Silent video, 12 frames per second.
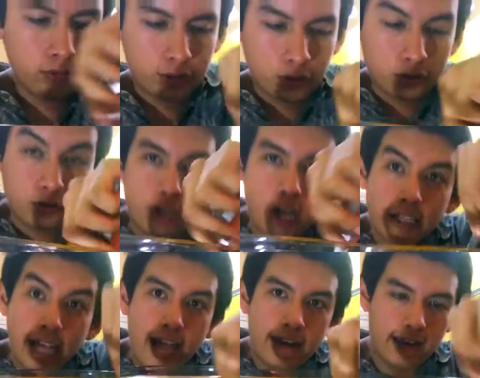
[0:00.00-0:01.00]
You do
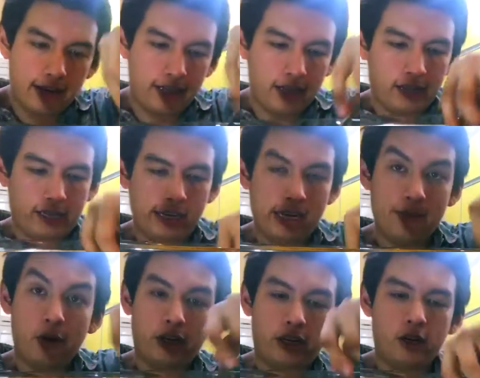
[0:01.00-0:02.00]
not add any ají
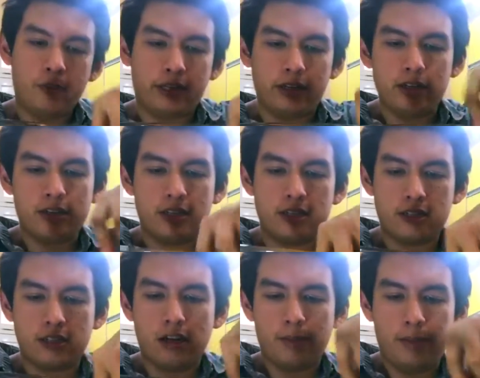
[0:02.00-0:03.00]
limo here because this is
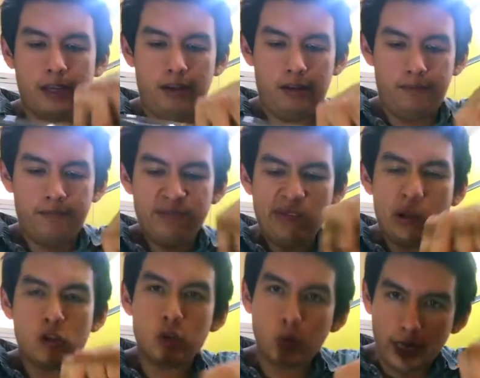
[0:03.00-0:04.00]
gonna be a
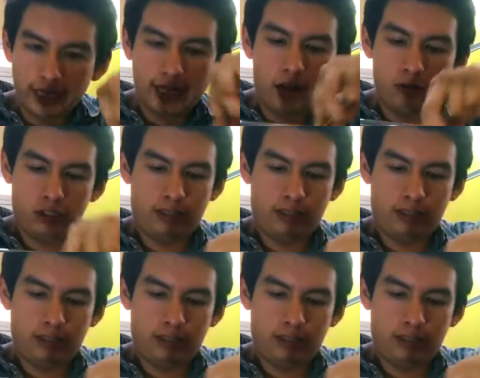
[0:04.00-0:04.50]
sweet causa.